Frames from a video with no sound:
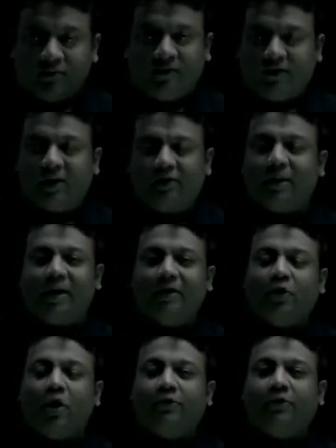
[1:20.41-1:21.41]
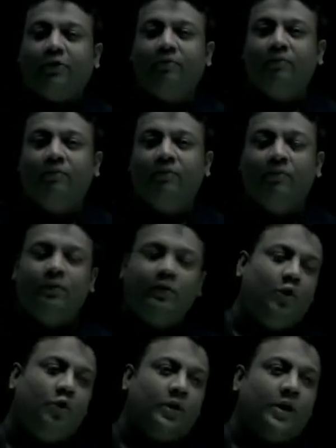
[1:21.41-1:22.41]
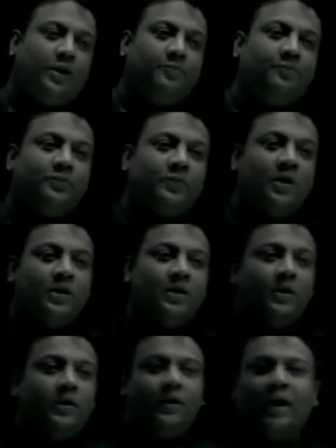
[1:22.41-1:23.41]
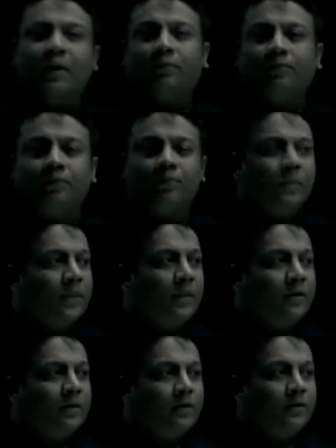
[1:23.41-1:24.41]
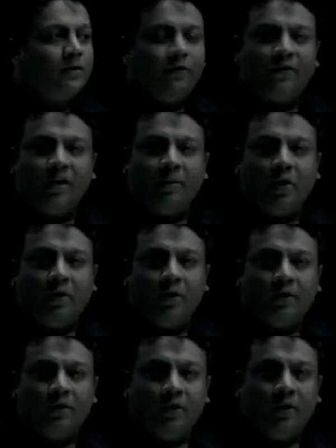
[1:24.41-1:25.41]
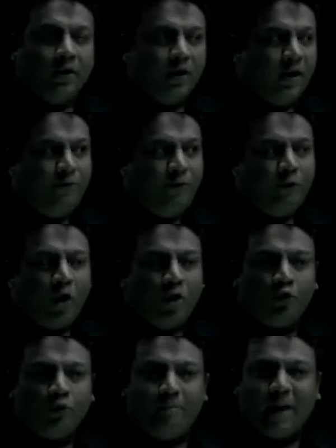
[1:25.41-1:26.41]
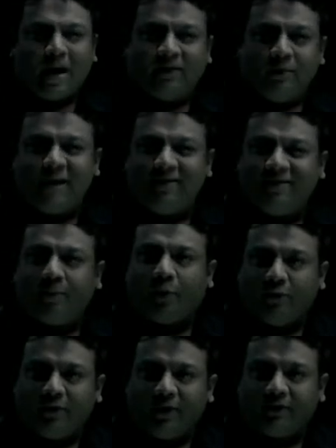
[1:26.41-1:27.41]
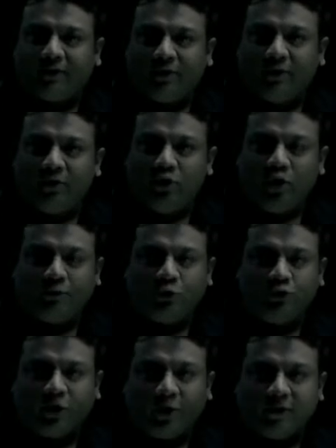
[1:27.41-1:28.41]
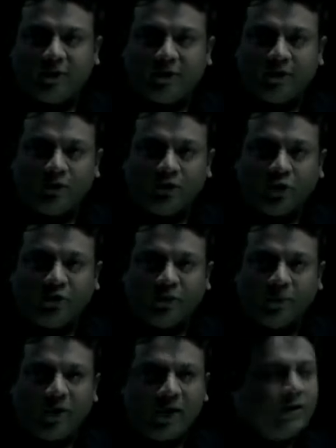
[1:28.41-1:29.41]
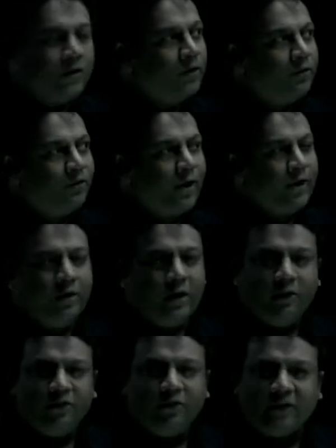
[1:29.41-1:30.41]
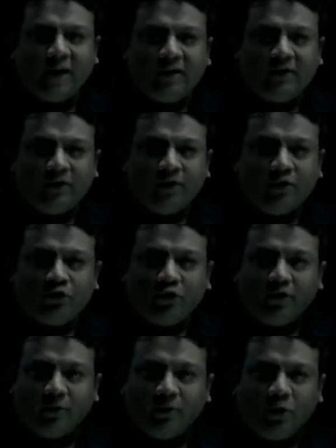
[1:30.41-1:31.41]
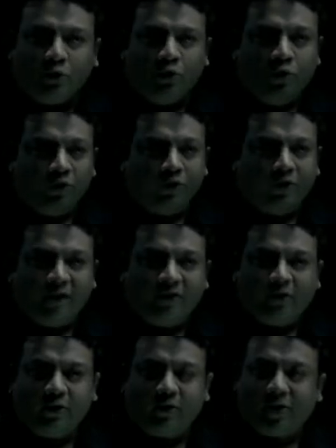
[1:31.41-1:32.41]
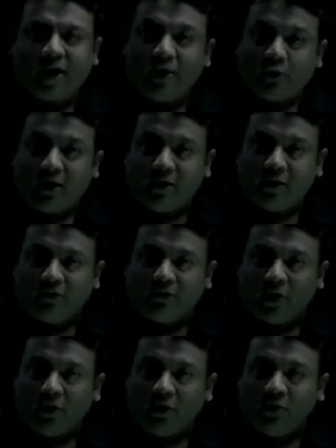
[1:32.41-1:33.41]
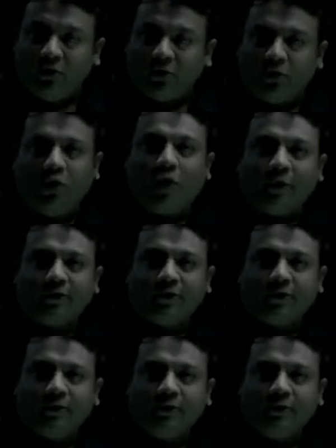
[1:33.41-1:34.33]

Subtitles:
Sales minus cost. Okay. Now, just think about it. If you want to maximize the profits, you have two choices. Choice number one, try to increase your sales. Choice number two, try to reduce your cost.